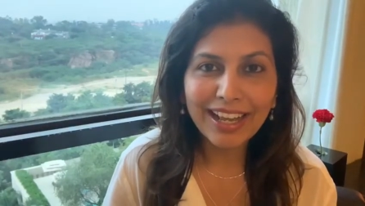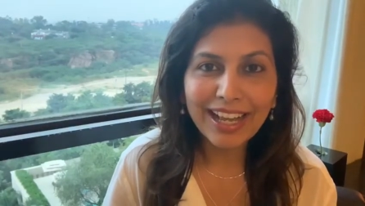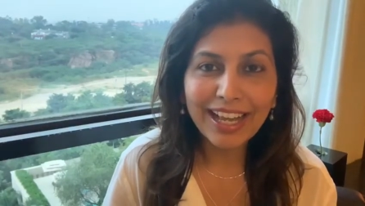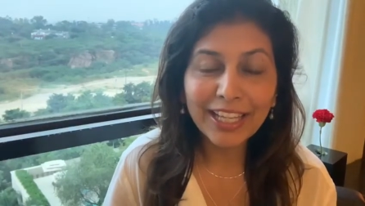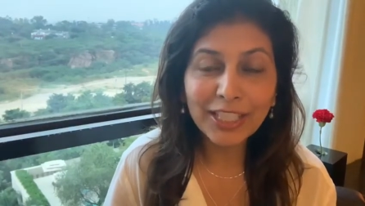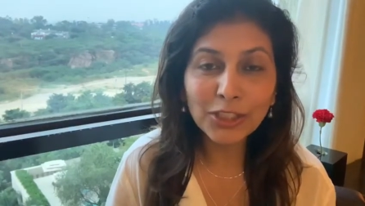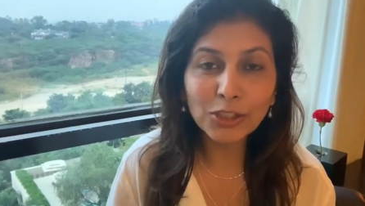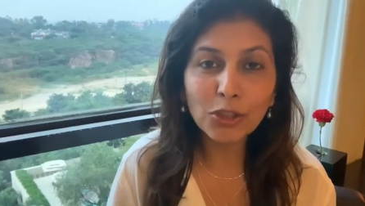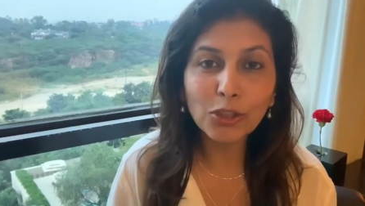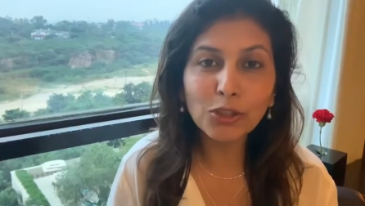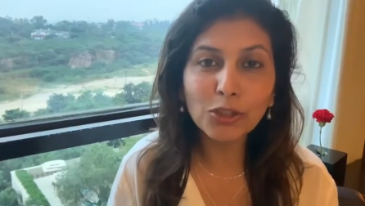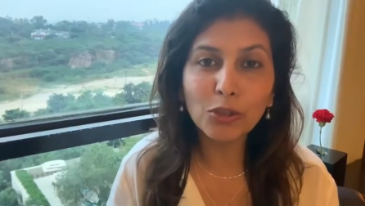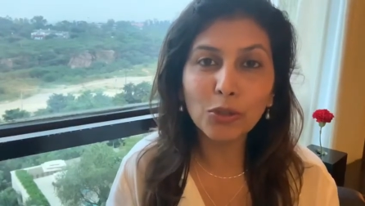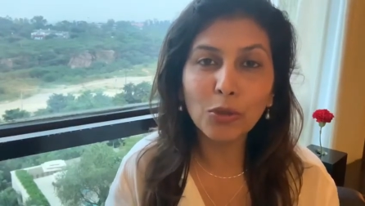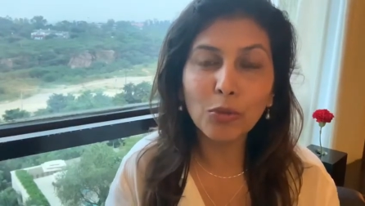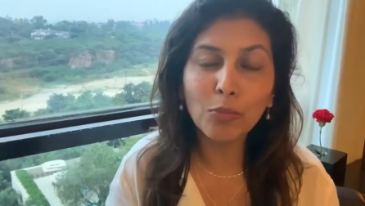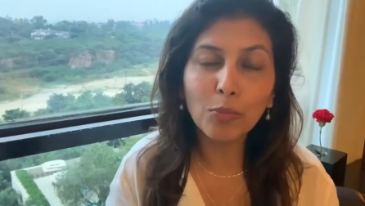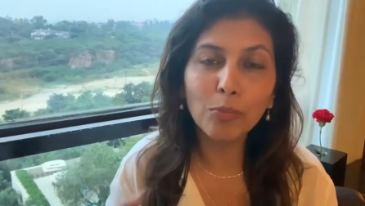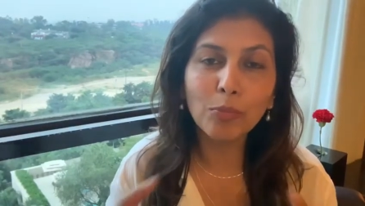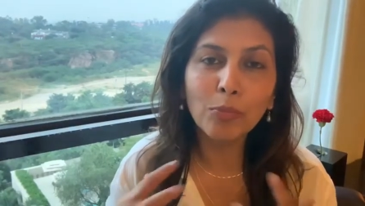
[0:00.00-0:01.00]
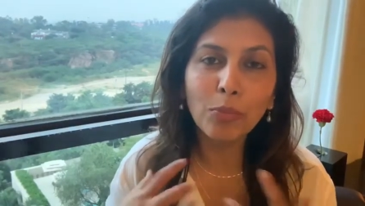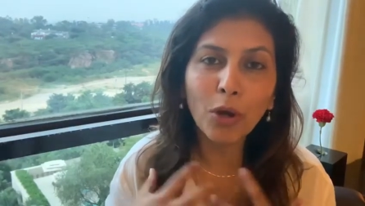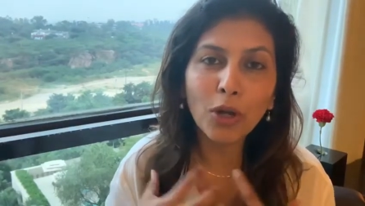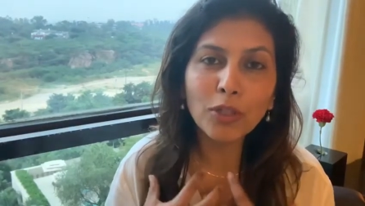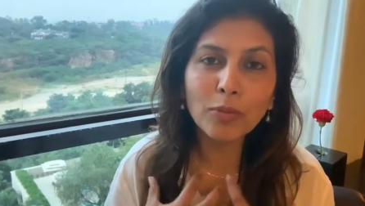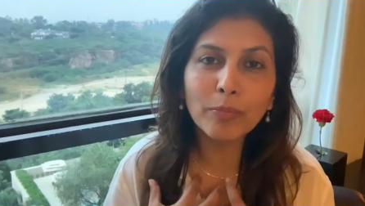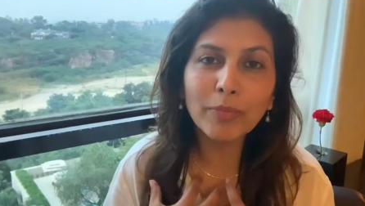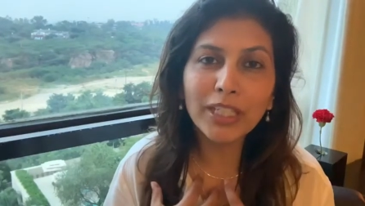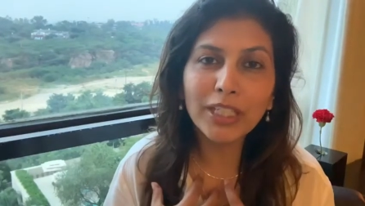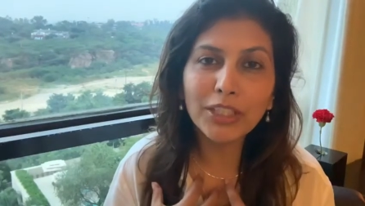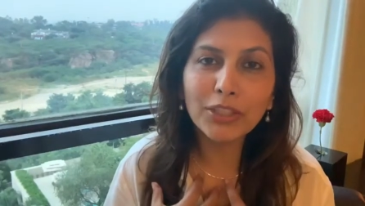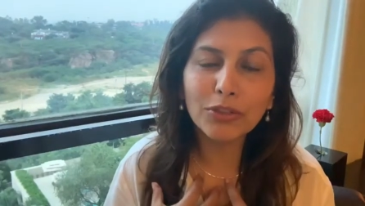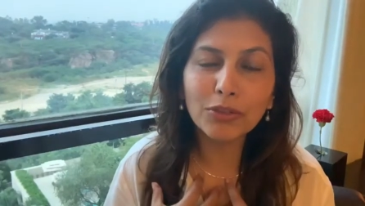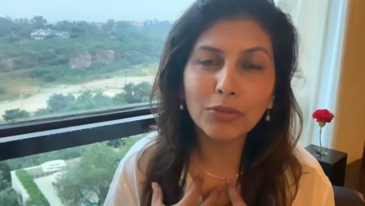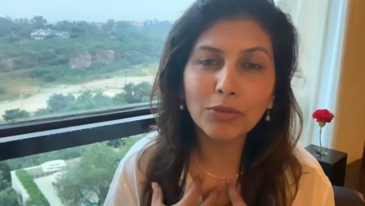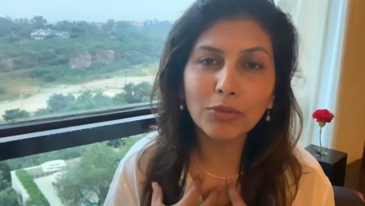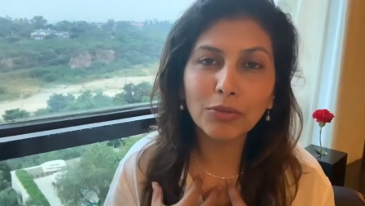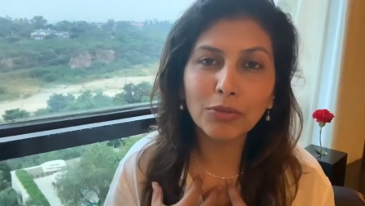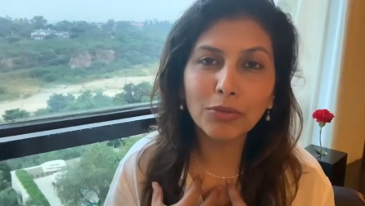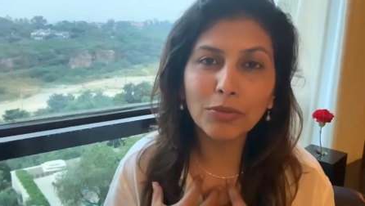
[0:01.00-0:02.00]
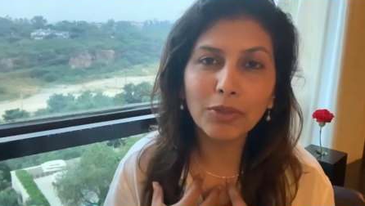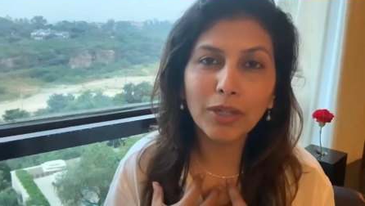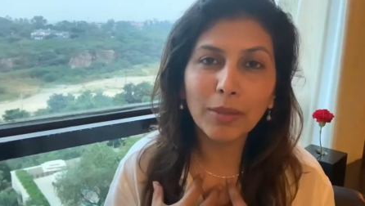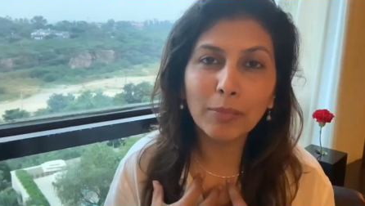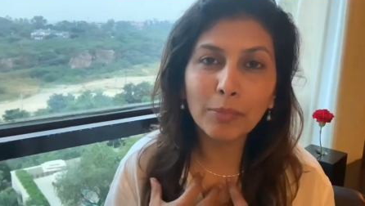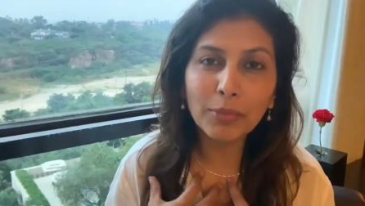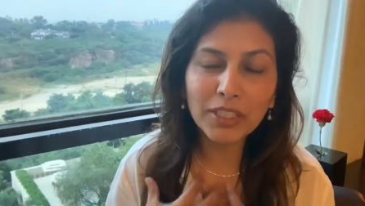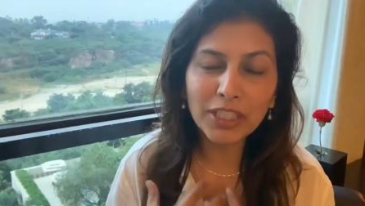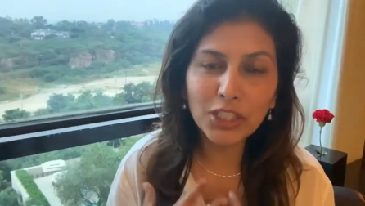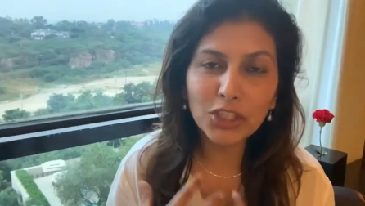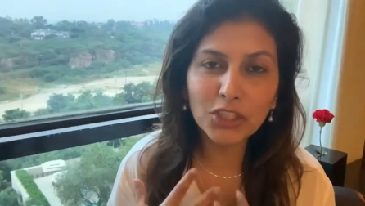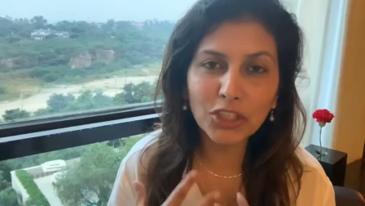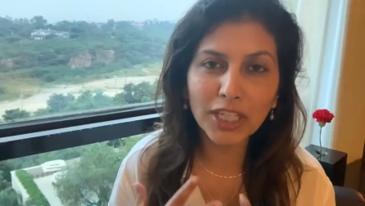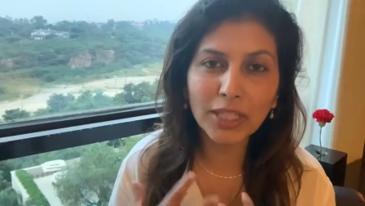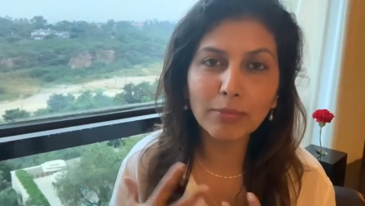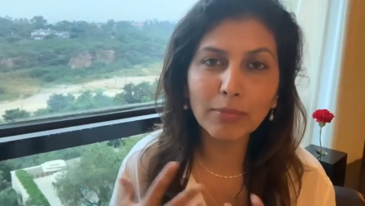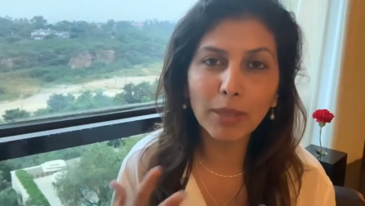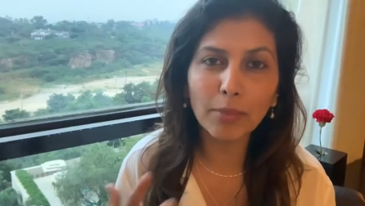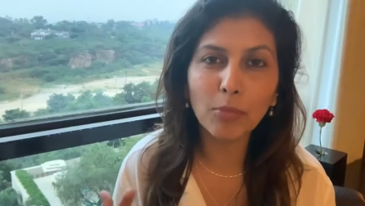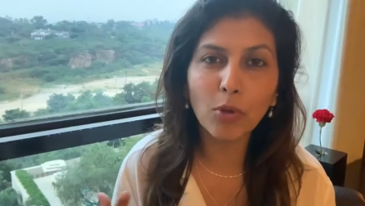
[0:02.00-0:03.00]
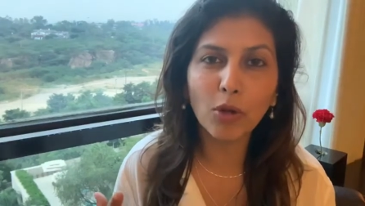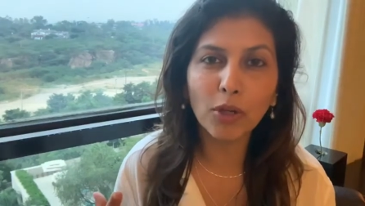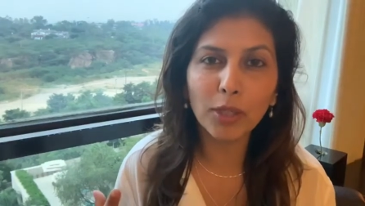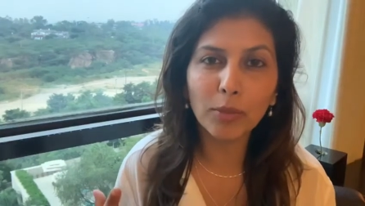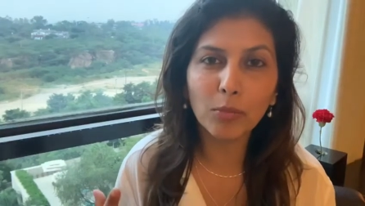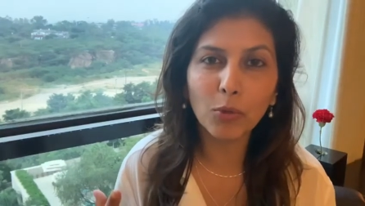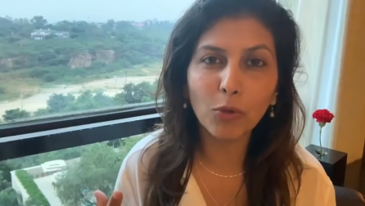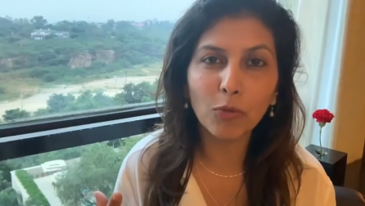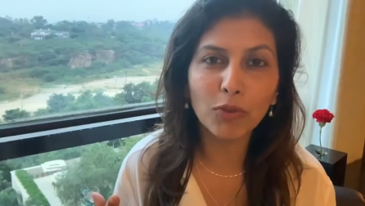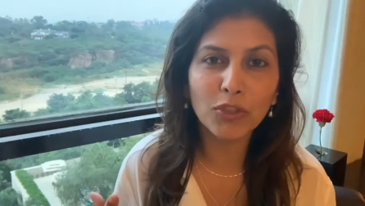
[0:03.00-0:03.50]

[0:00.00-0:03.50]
And it's also brought me to appreciate my body more,